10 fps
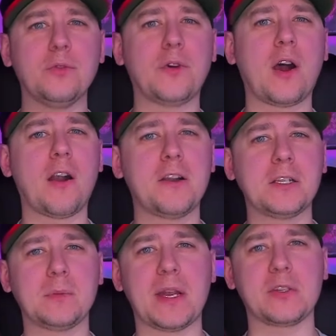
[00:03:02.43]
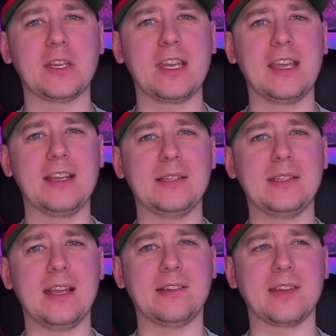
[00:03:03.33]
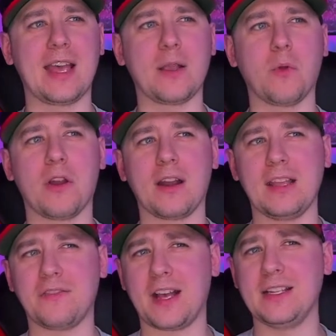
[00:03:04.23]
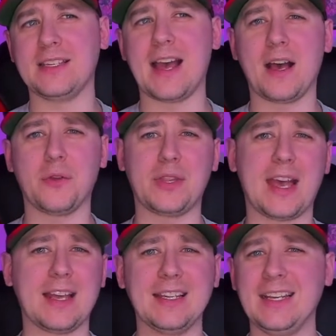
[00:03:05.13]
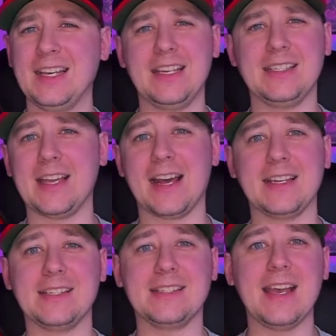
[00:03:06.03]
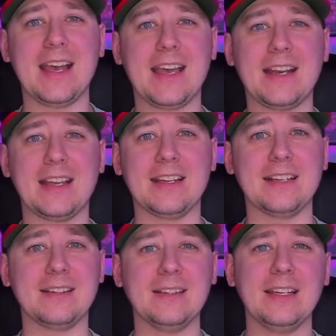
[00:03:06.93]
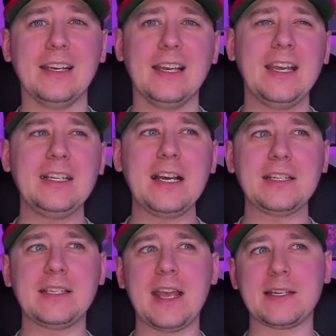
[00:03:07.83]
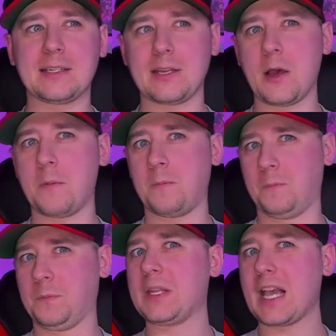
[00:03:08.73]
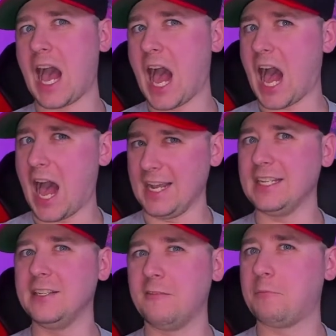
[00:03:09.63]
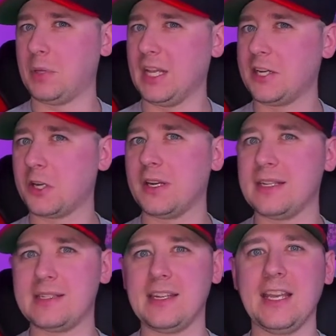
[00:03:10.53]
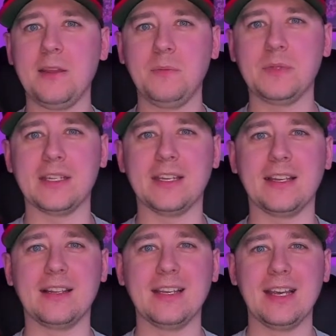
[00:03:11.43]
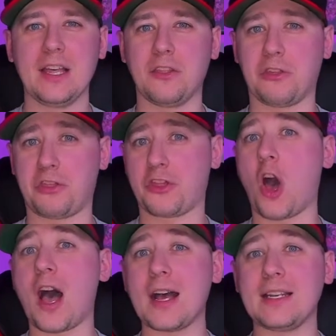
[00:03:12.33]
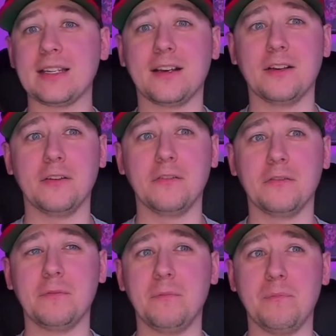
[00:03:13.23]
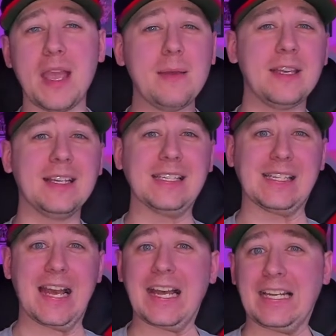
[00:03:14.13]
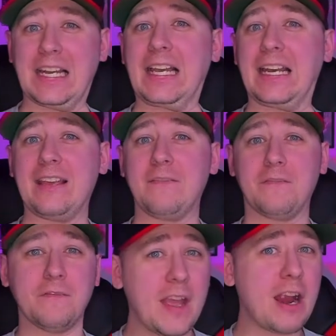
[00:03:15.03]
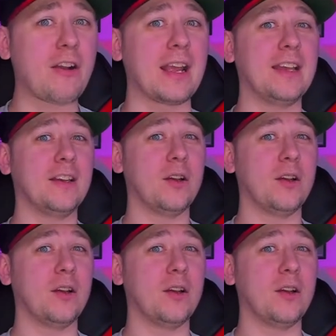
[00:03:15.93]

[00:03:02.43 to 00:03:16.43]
far, especially in scenes like where he finds out that his dad is dead and he does take some kind of pleasure, it seems, in the thought of maybe his dad died a very